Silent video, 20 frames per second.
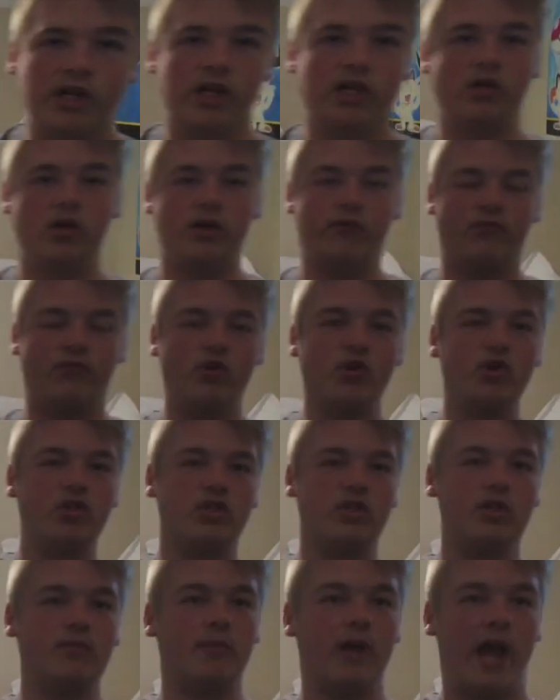if you could see
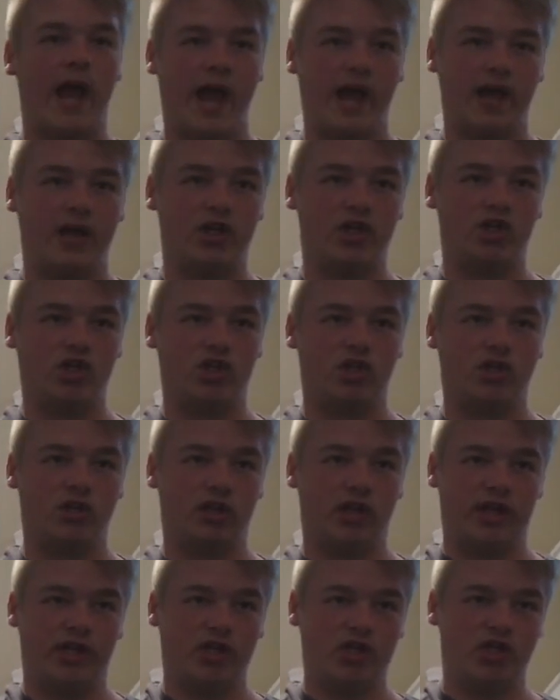my hand
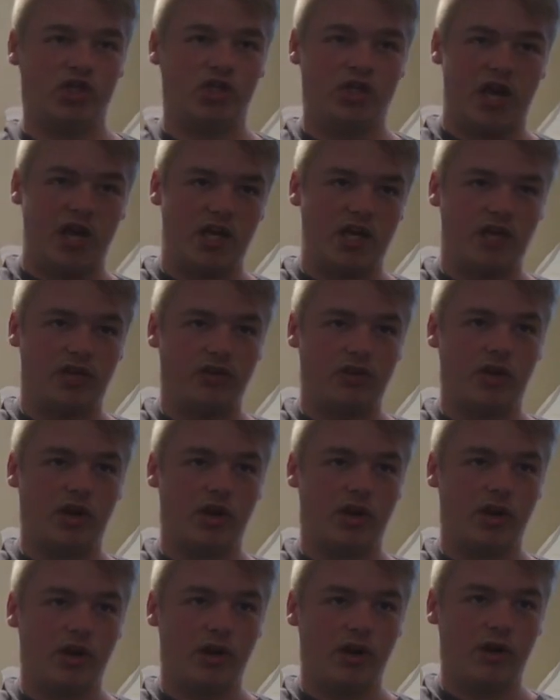shaking
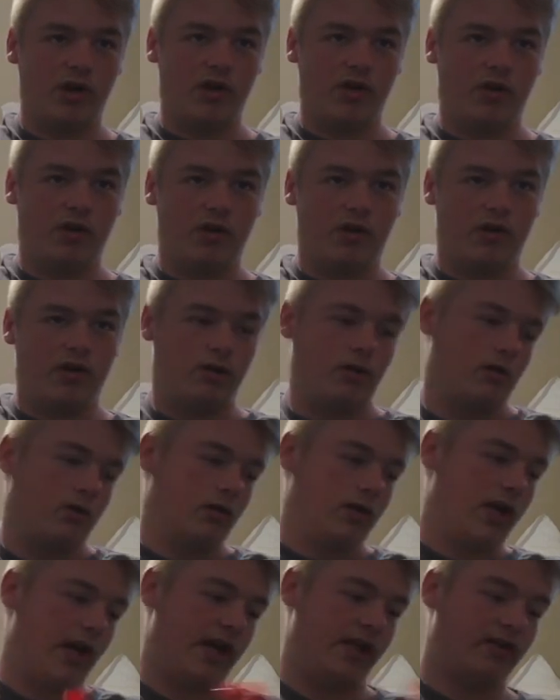there,
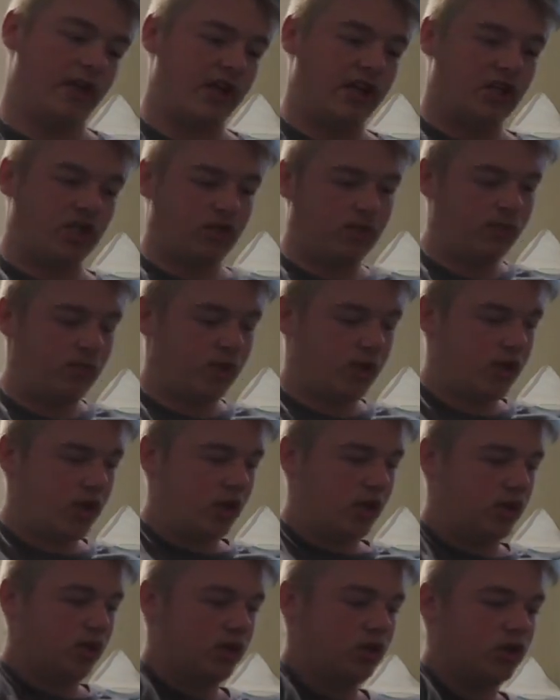like, that's
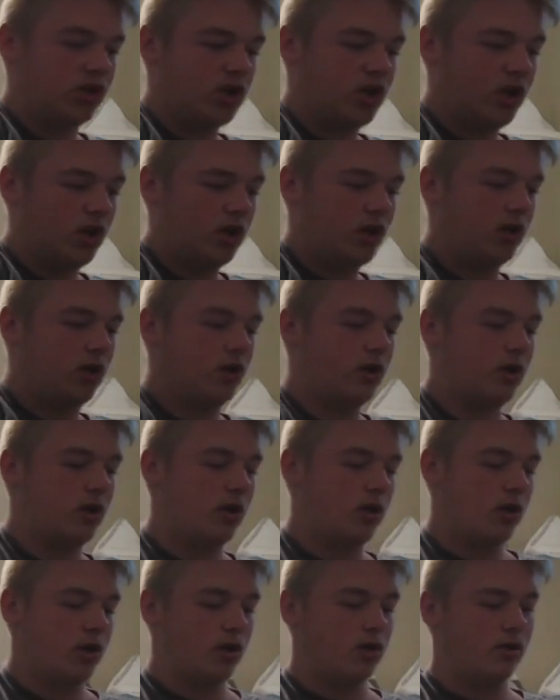because
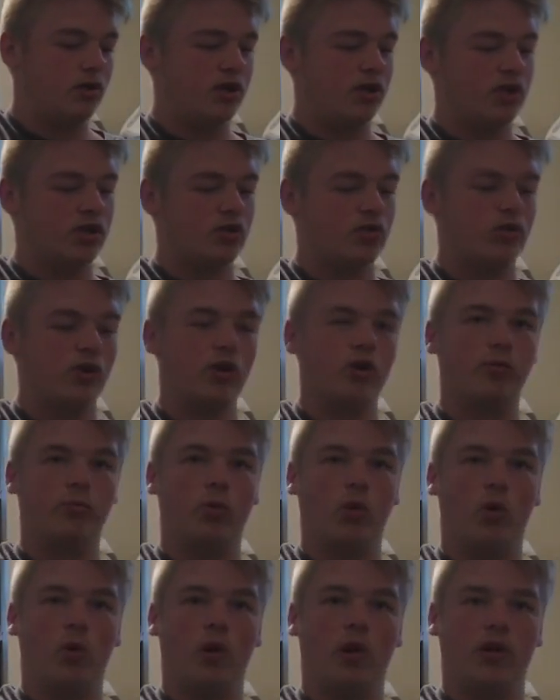the trigger
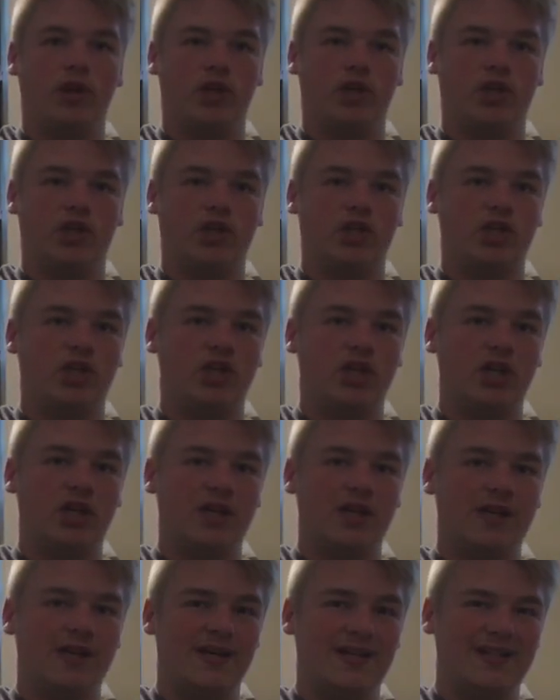pull on this
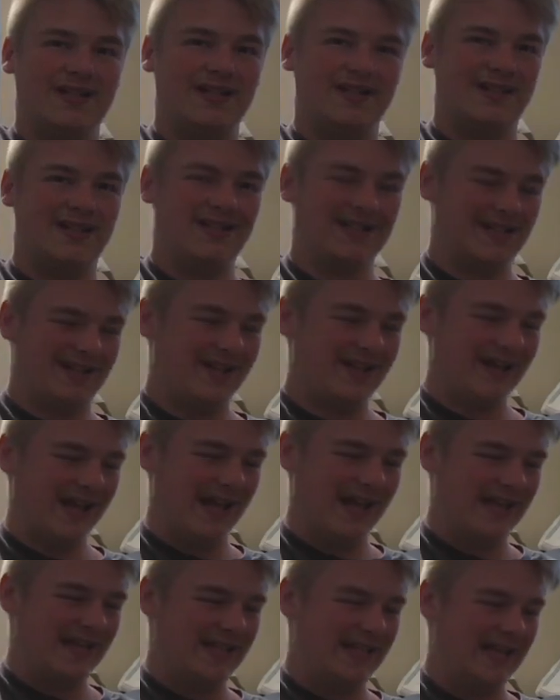
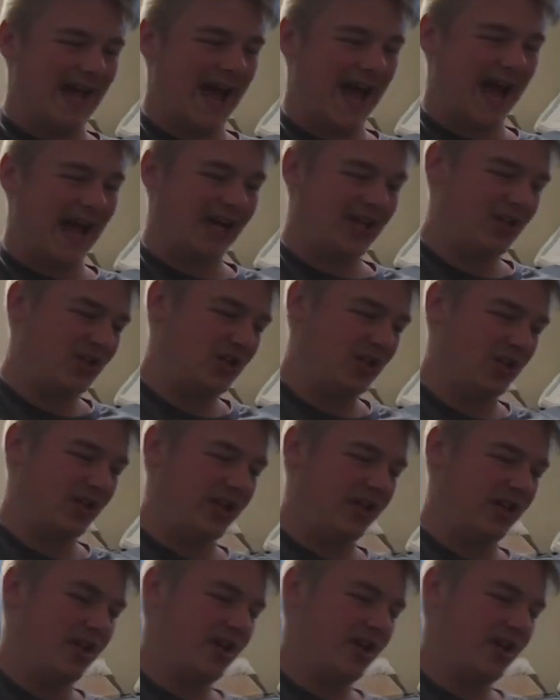is actually